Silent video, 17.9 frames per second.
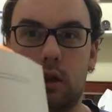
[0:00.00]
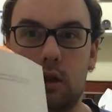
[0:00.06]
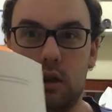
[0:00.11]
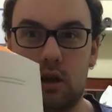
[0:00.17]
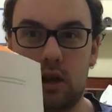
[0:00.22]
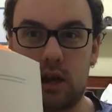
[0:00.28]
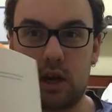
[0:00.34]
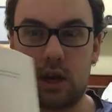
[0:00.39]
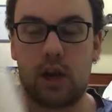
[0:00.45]
The
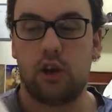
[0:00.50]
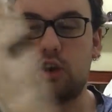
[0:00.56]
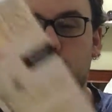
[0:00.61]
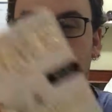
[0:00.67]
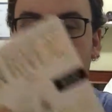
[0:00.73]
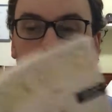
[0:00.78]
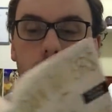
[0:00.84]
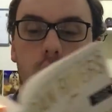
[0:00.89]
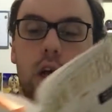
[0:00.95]

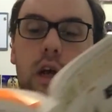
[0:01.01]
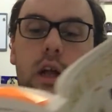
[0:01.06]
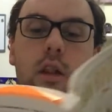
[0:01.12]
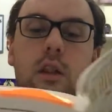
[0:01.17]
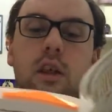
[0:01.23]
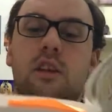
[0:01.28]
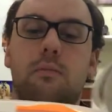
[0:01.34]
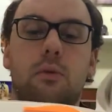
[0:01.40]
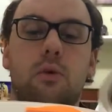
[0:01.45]
dedication.
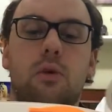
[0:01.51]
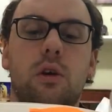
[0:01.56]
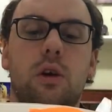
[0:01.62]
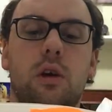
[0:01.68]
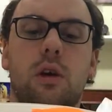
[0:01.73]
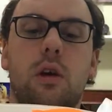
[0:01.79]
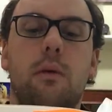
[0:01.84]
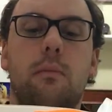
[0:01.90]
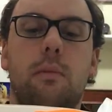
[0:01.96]
This
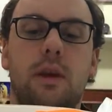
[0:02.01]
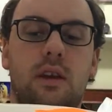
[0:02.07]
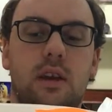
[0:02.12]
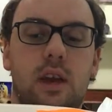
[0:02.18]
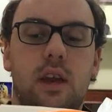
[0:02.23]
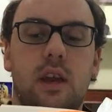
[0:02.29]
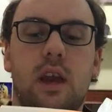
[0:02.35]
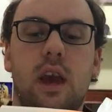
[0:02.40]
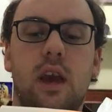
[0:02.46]
book be
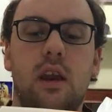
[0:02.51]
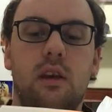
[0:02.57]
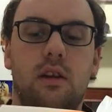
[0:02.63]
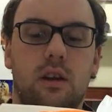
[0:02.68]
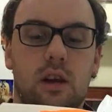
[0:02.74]
dedicated